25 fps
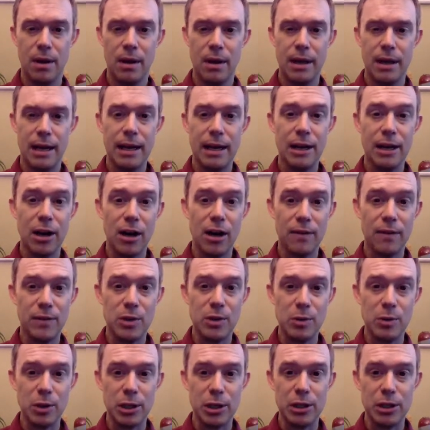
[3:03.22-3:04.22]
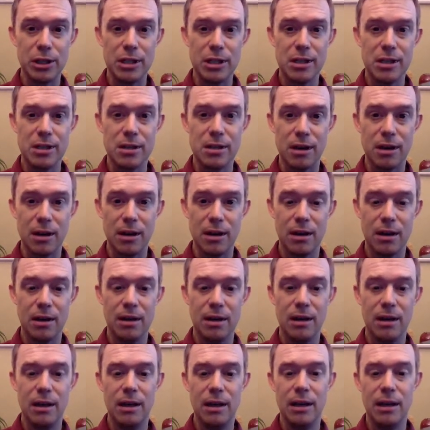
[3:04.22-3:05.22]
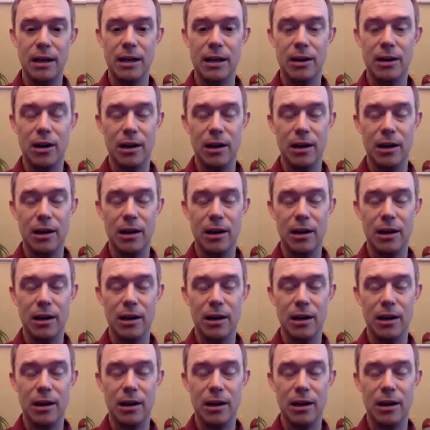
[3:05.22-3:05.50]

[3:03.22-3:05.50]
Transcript: Getting off to a good start in an